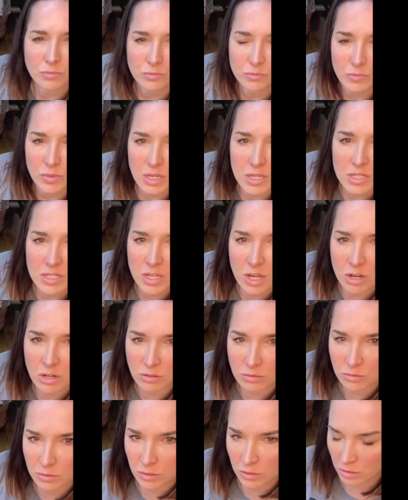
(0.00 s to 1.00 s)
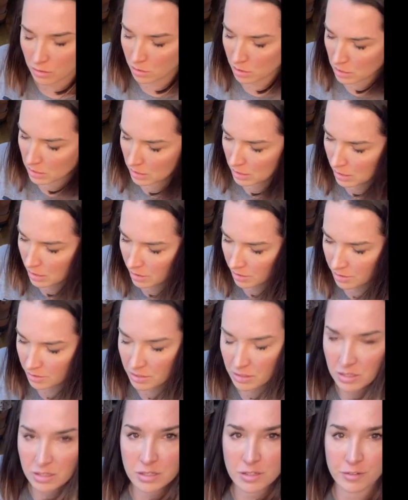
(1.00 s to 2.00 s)
So this
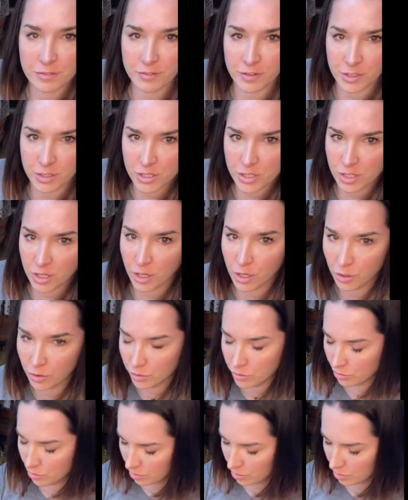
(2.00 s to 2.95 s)
is the first coat. I